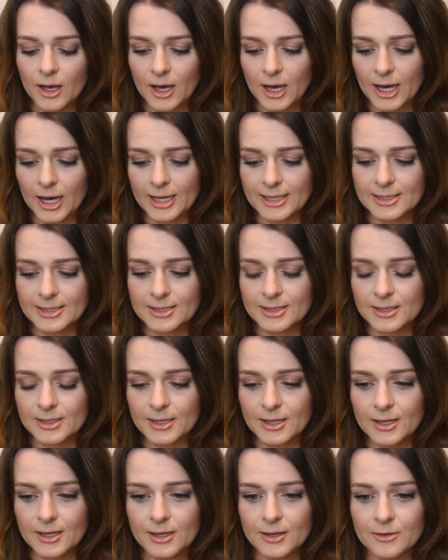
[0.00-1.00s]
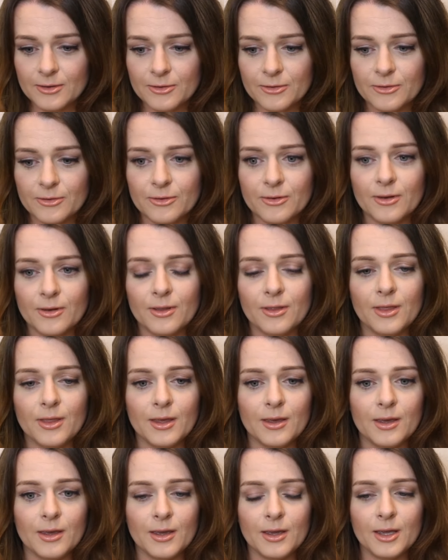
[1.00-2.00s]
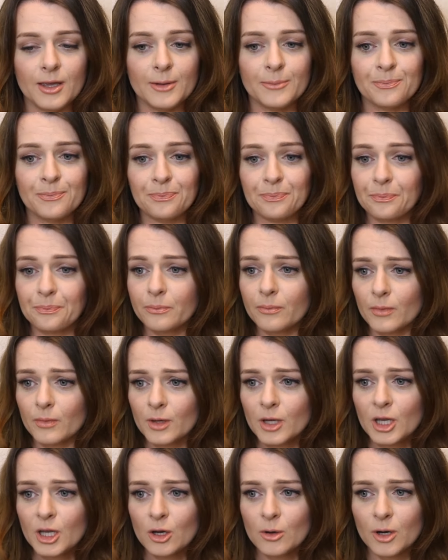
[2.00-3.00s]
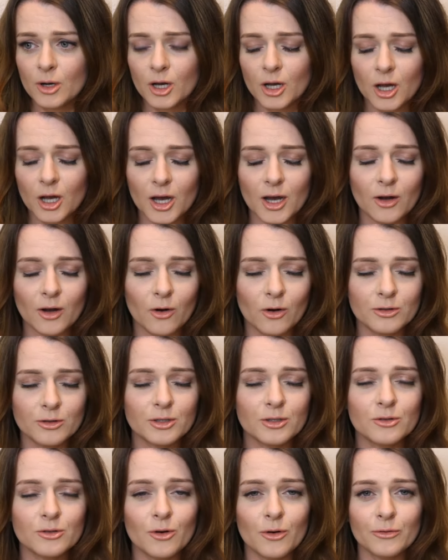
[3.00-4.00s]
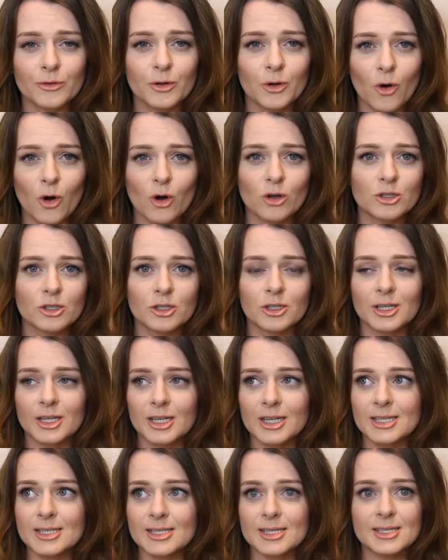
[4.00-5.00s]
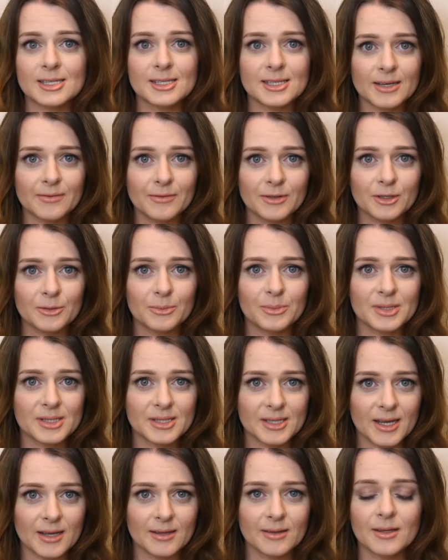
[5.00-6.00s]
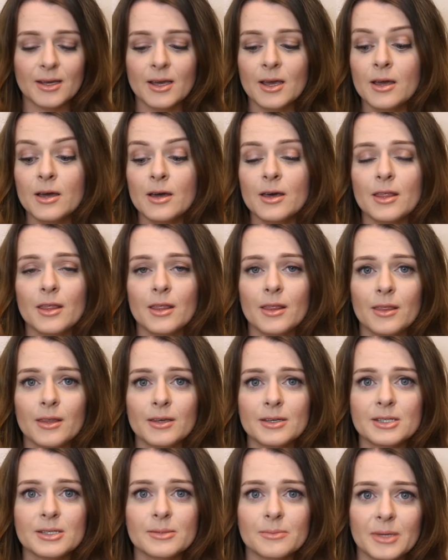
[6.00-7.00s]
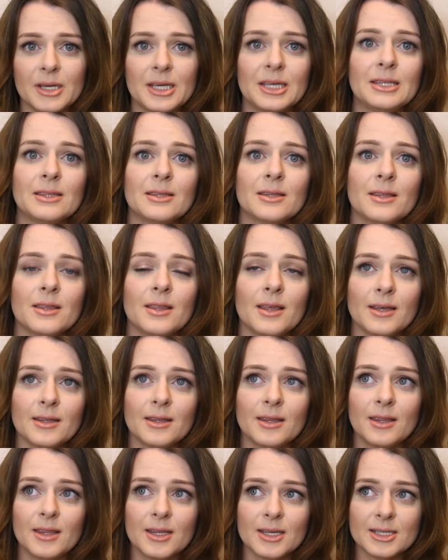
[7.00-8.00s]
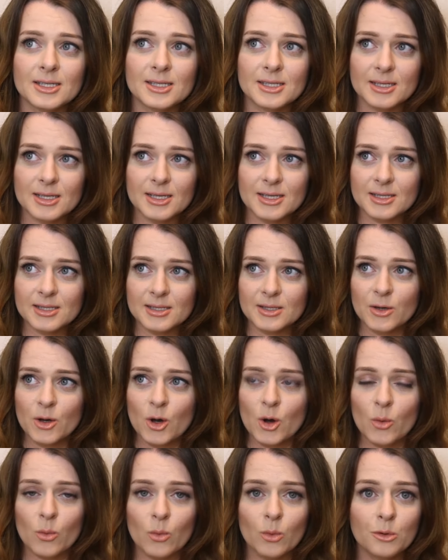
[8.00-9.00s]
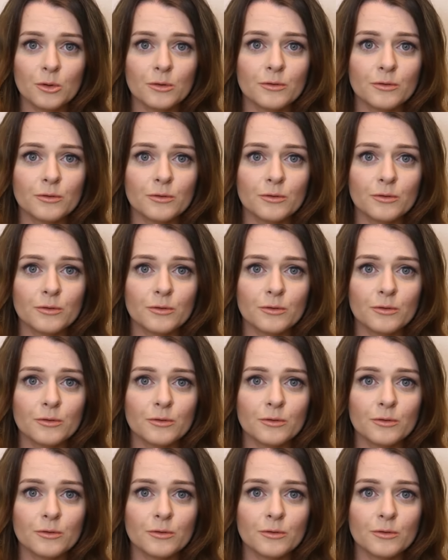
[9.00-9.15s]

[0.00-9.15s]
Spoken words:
and if the content of the cotton is 70%, this means that this is one